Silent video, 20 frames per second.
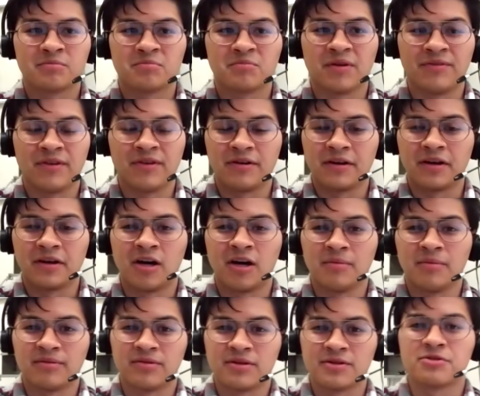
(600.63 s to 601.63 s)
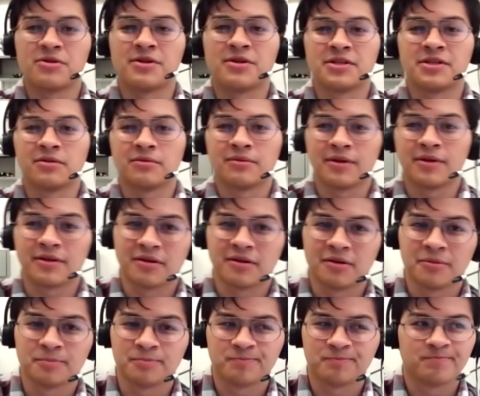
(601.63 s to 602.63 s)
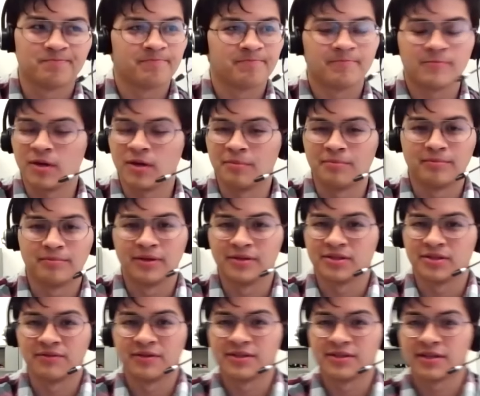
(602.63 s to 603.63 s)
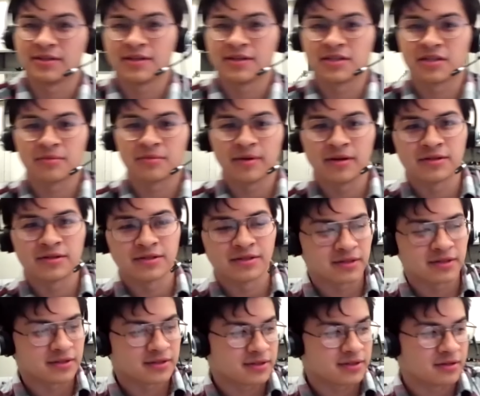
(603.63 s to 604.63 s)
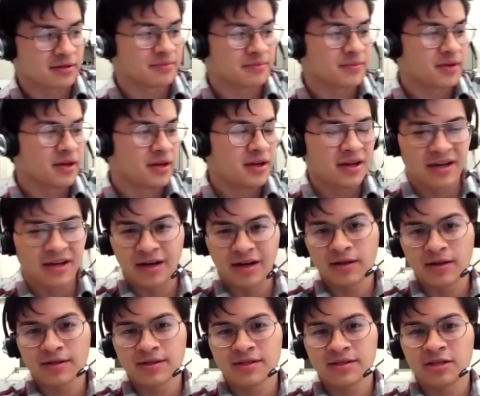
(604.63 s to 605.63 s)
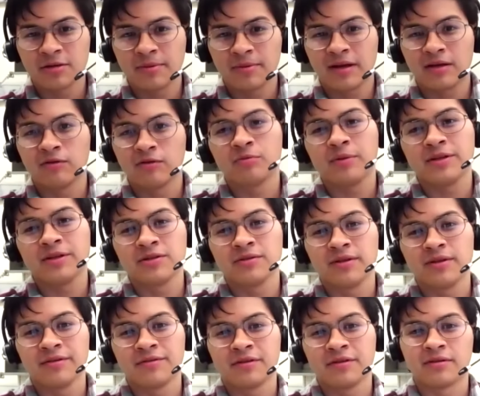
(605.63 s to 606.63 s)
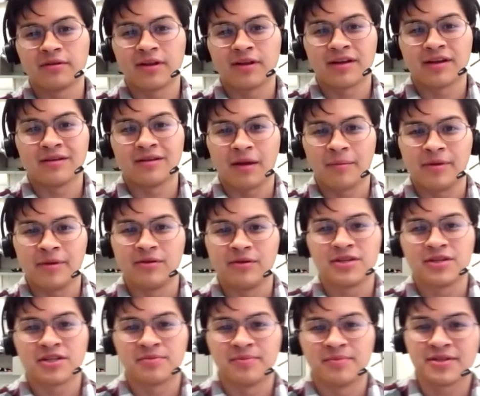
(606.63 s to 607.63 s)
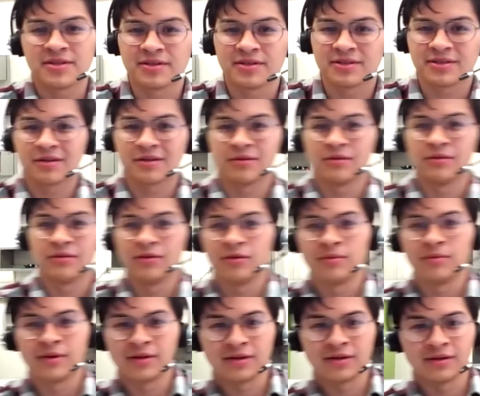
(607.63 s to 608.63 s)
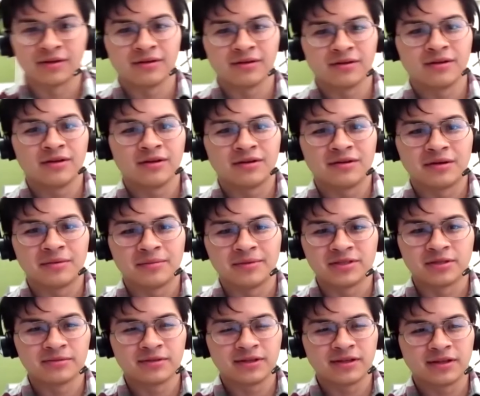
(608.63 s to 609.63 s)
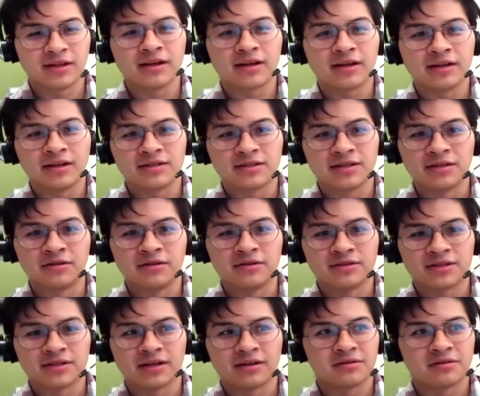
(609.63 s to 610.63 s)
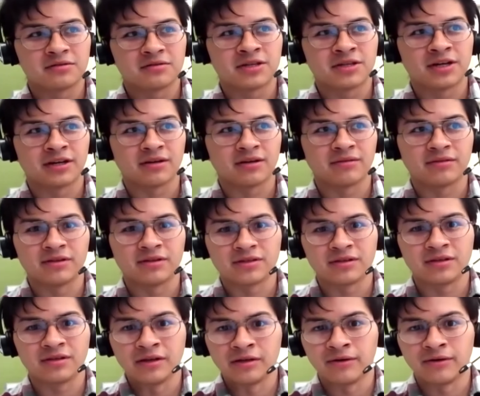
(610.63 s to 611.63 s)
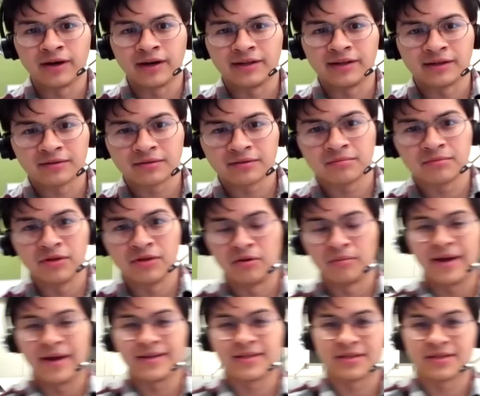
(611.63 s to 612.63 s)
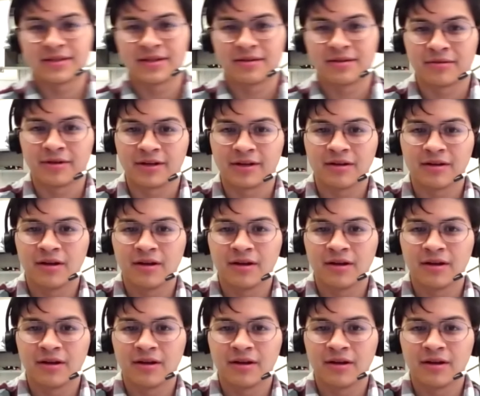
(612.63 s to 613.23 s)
a very common frustration with a bunch of these citation managers. It's and it doesn't seem like it would be too difficult. Like, I mean, you just mentioned it's like, do you want to? I mean, something that they can easily do is like check if there's a DOI that matches it, right?